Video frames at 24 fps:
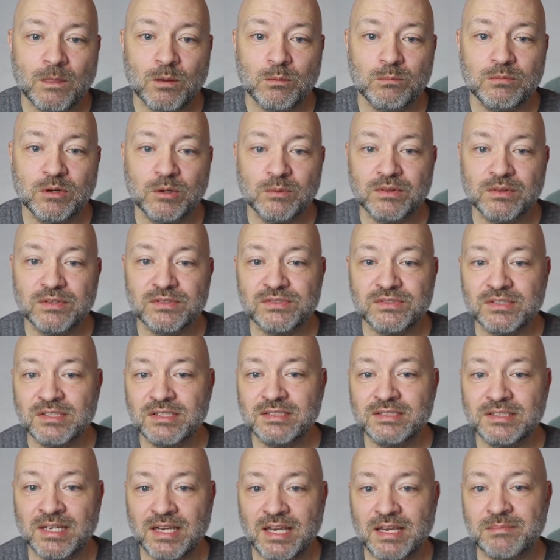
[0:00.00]
But with sin
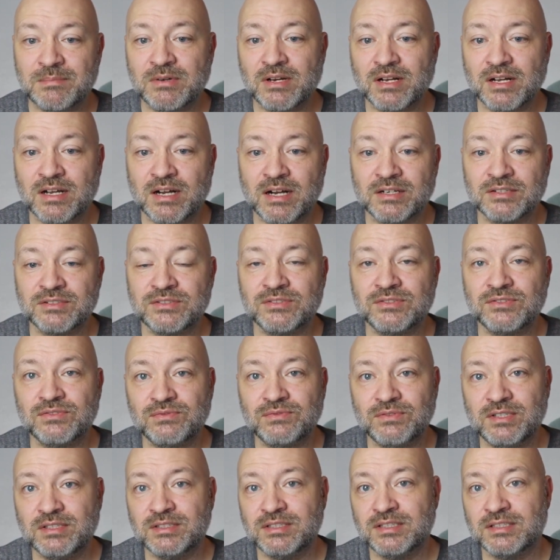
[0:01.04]
came a conscious
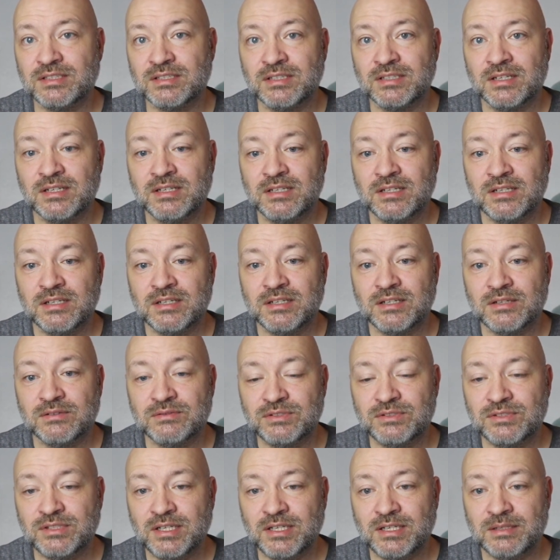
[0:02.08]
feeling of
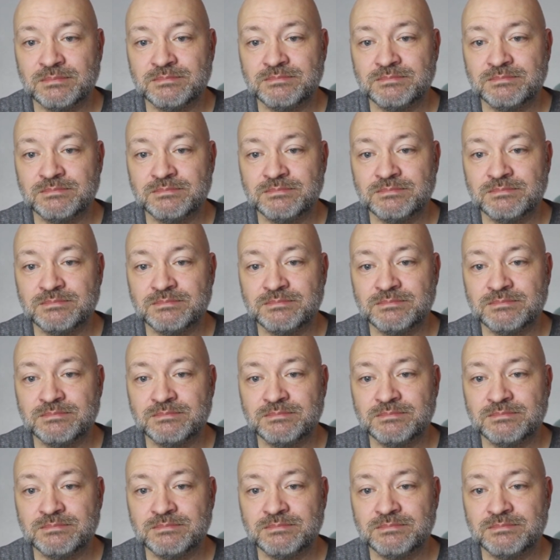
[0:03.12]
shame.